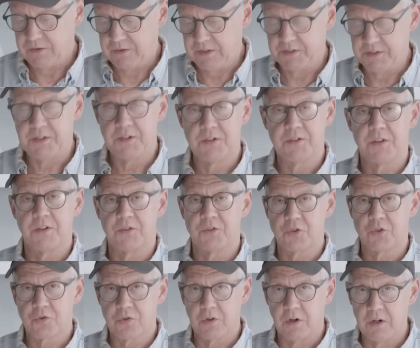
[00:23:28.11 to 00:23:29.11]
this is the
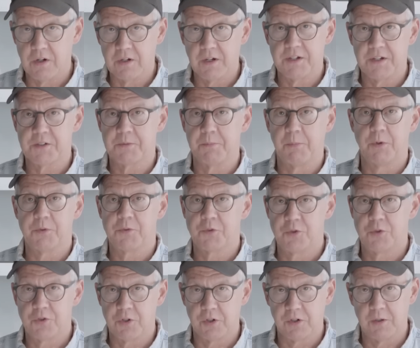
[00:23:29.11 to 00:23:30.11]
strongest,
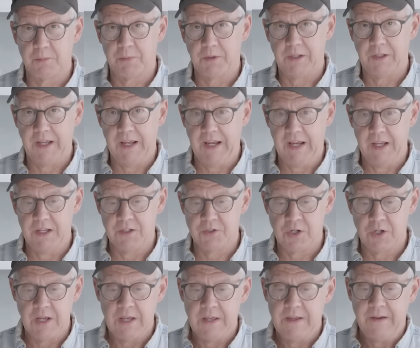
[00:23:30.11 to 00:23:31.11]
most durable
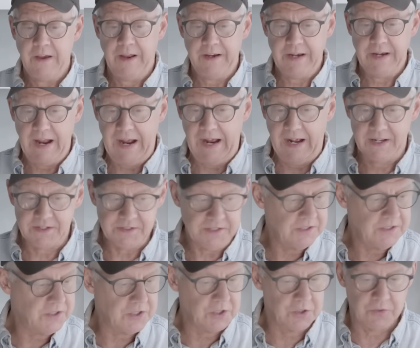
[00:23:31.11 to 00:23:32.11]
edge. And as
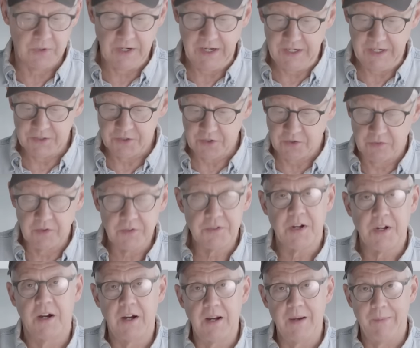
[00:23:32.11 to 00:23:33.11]
it degrades over
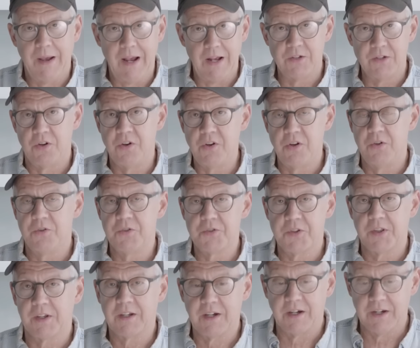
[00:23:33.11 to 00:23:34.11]
time, as you use
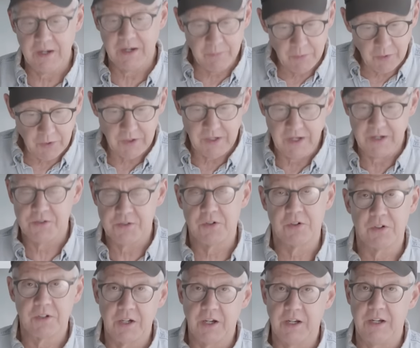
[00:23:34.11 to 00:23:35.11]
the cutting board, as
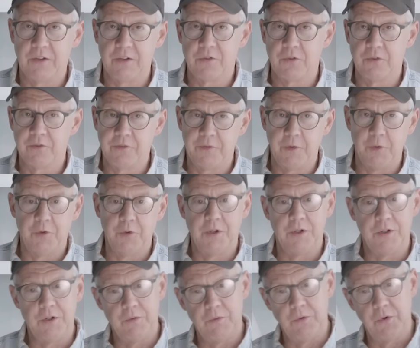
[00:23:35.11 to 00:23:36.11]
you're cutting through food
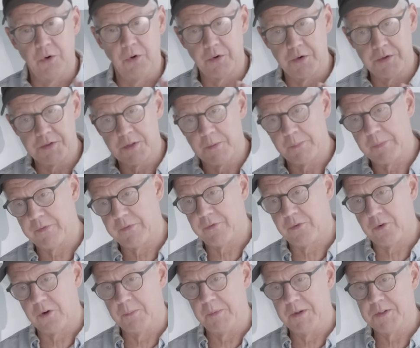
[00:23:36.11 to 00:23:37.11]
and you notice the
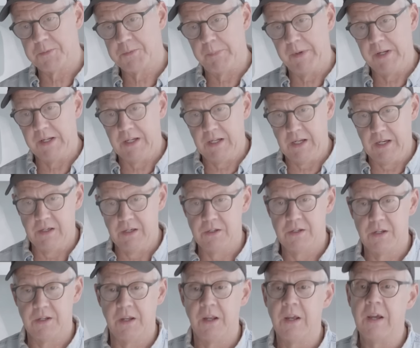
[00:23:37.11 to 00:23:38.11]
performance begin
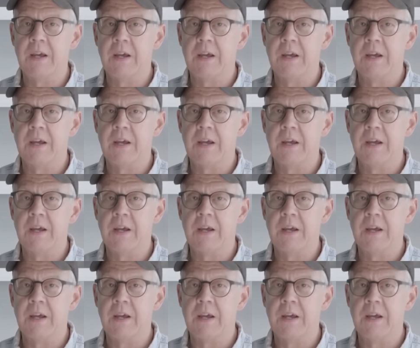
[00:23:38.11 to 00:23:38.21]
to